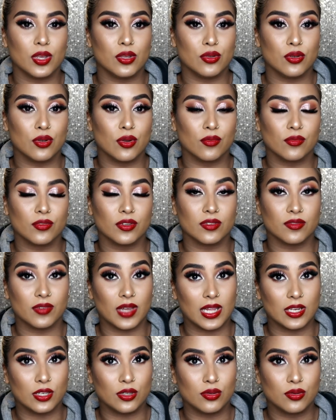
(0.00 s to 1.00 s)
where you don't feel
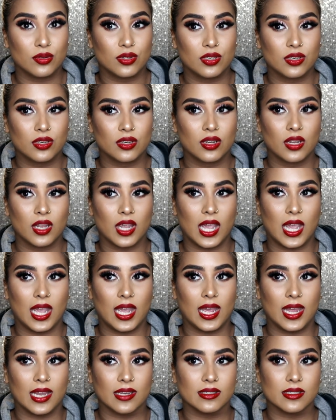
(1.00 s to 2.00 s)
valued.
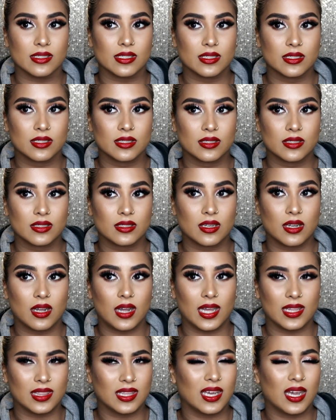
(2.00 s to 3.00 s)
And
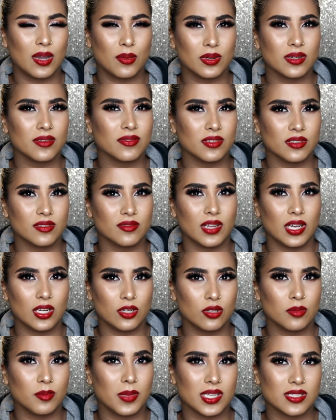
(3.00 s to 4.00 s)
I think I want to feel
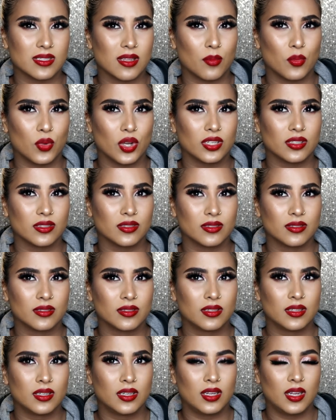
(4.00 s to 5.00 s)
valued by someone
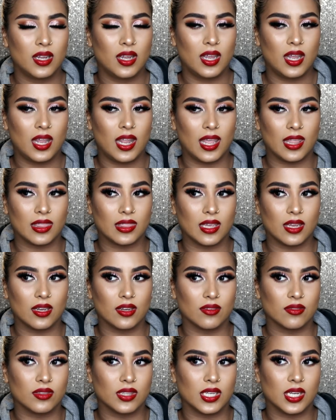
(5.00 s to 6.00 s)
at the
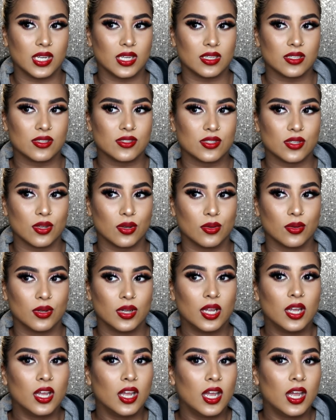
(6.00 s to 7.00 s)
end of the day. So
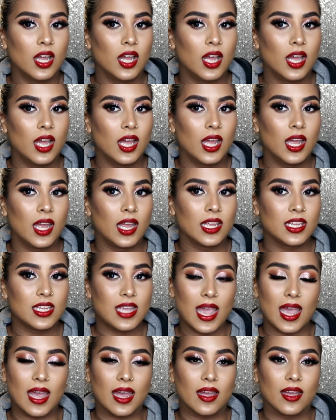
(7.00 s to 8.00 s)

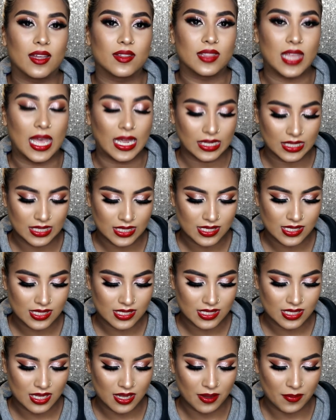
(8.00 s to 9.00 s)
yeah, that
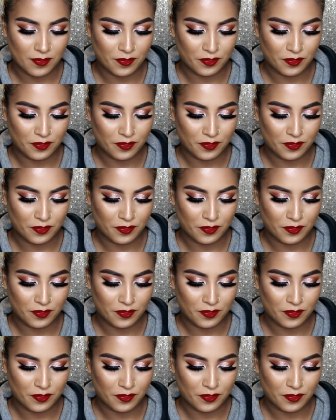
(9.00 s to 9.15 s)
is